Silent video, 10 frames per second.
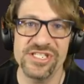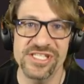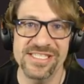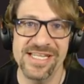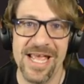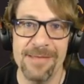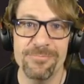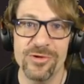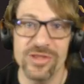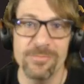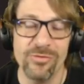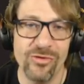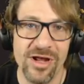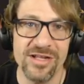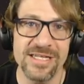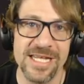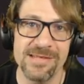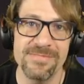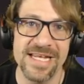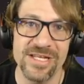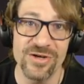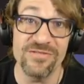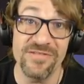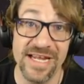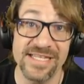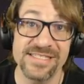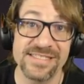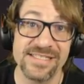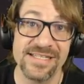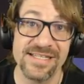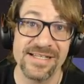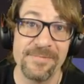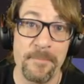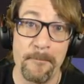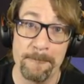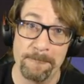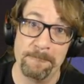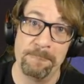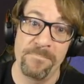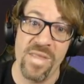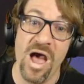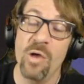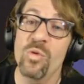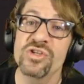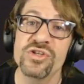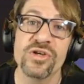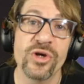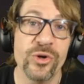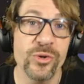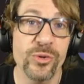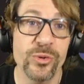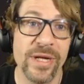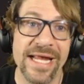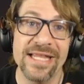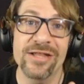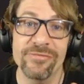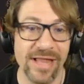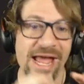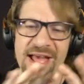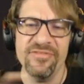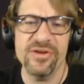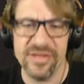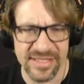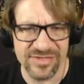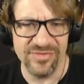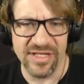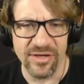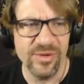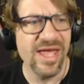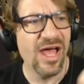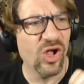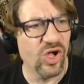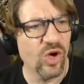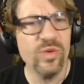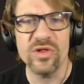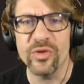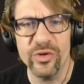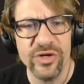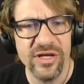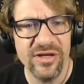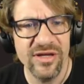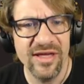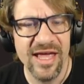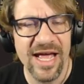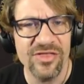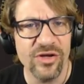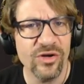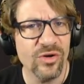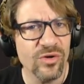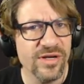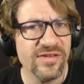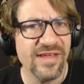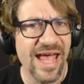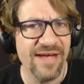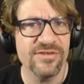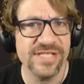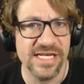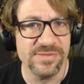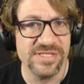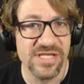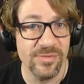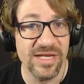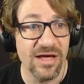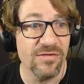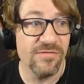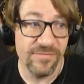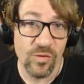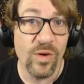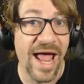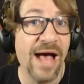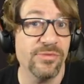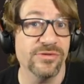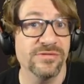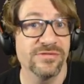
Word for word: it and put the product name in your face. I want you to go and after this video, go and look at the current advertisements coming out for Apple